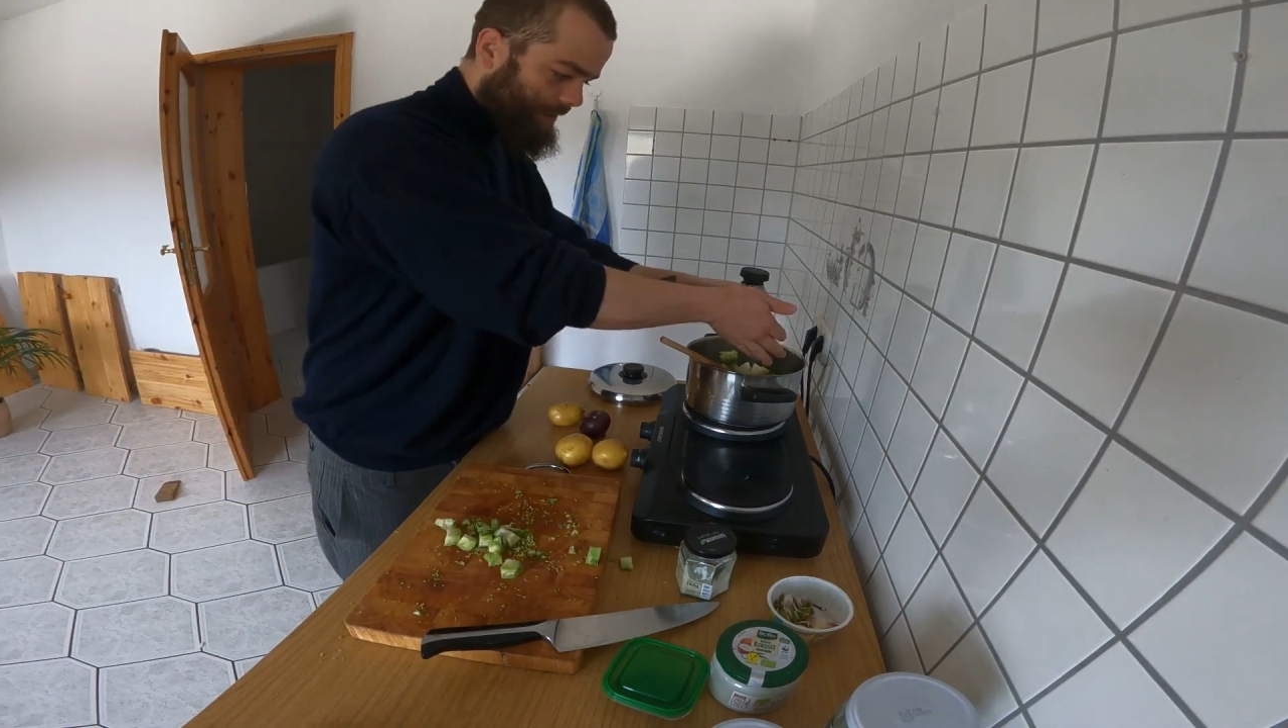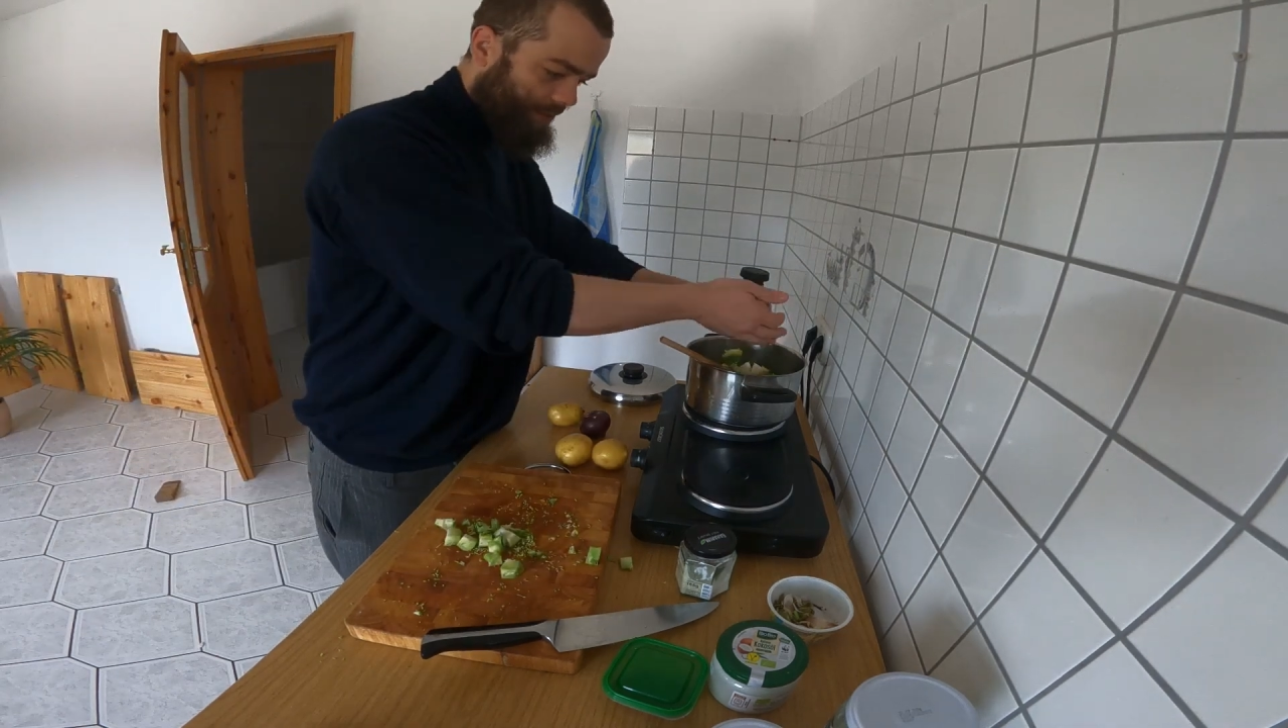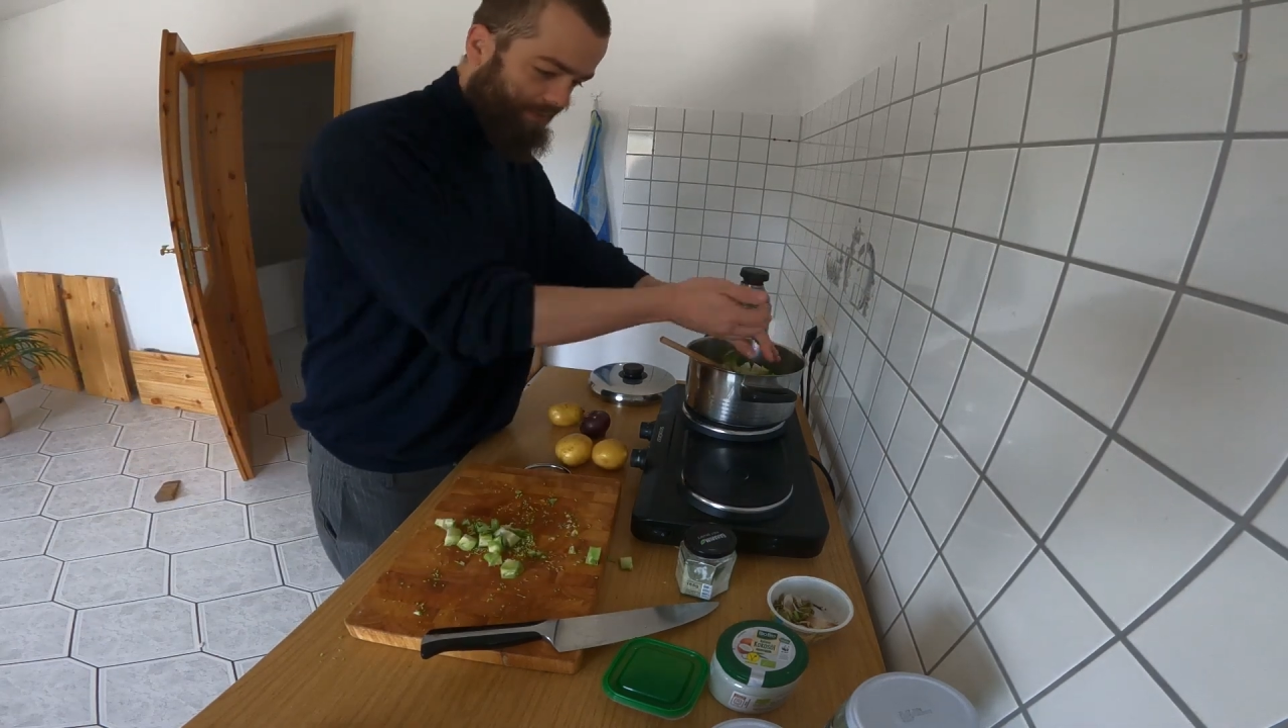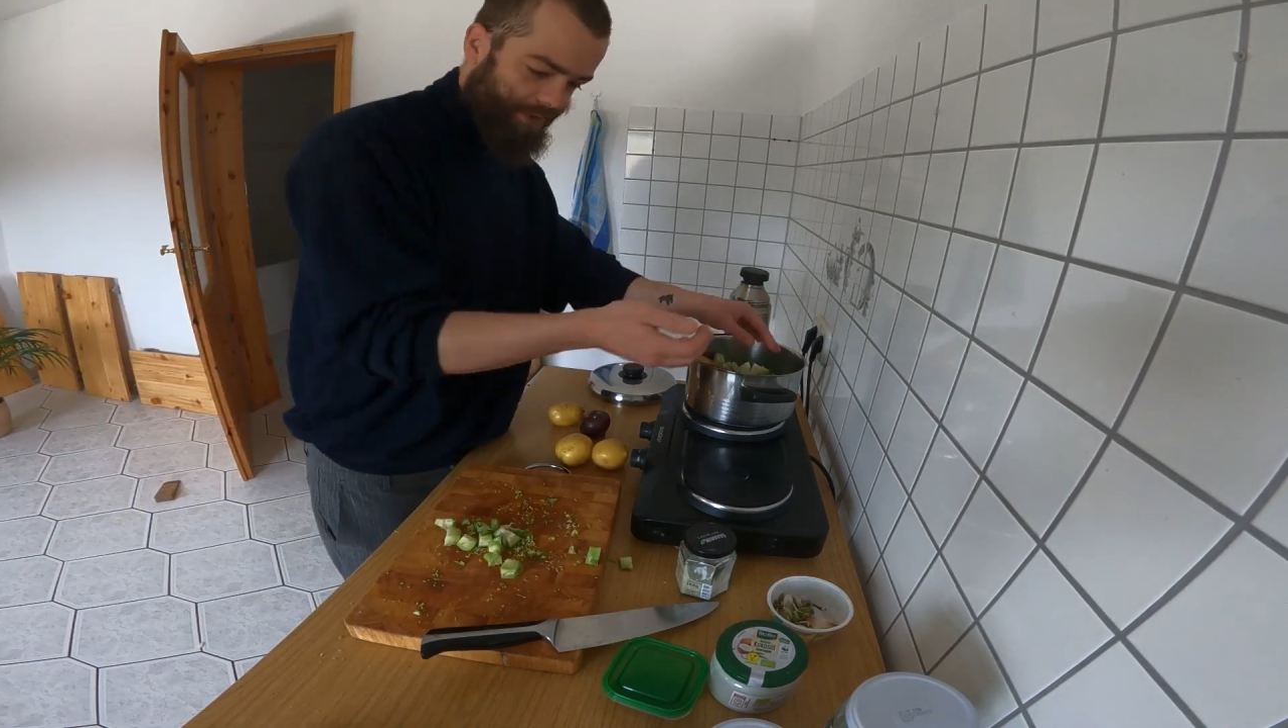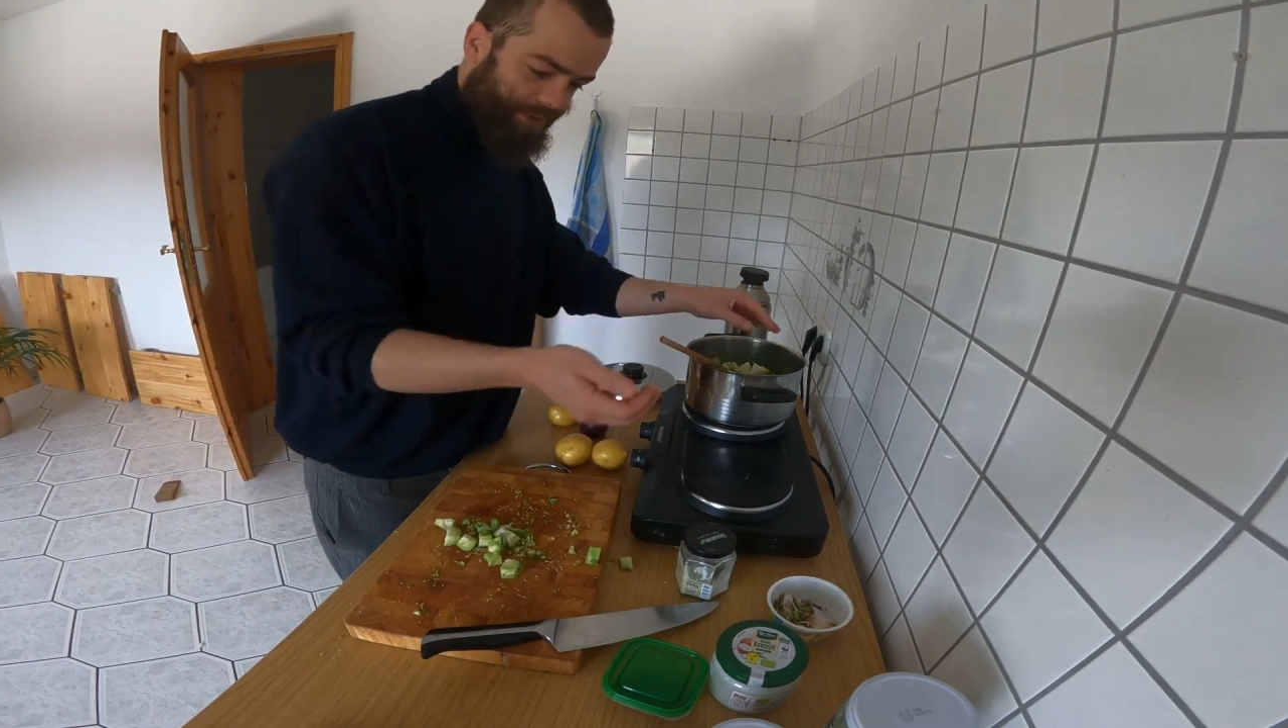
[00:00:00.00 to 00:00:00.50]

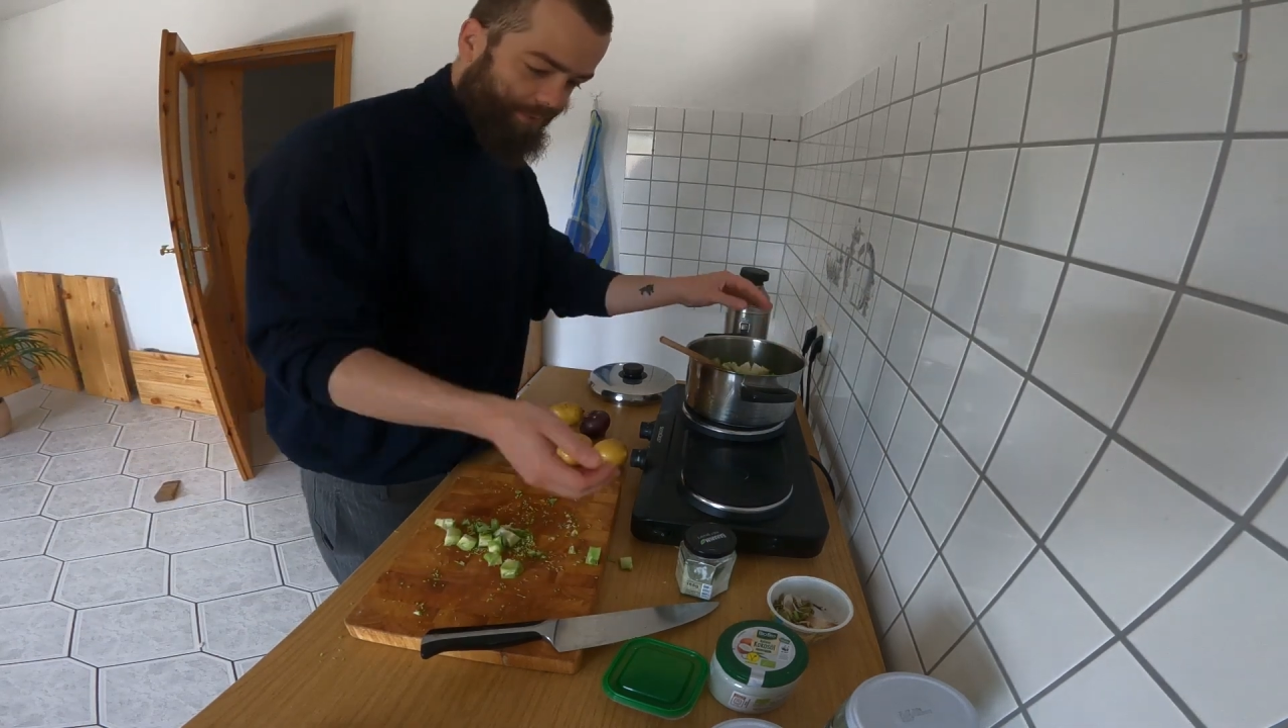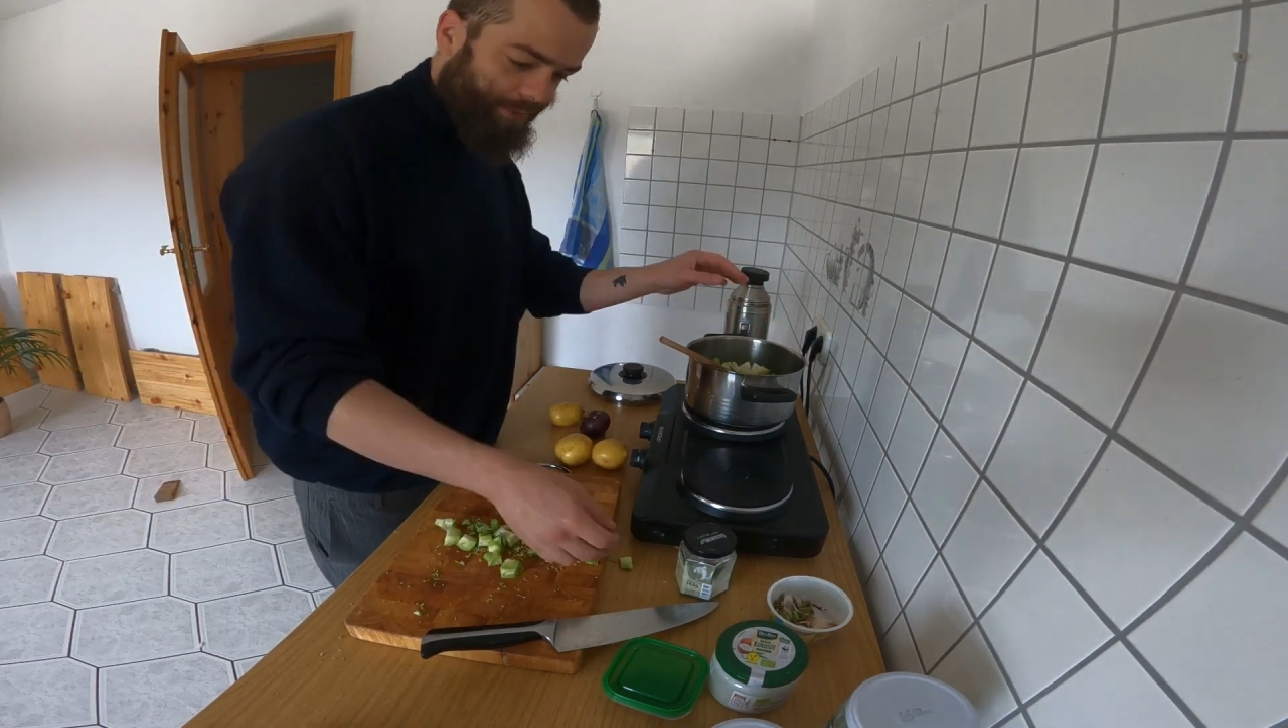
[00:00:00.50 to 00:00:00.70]
Now this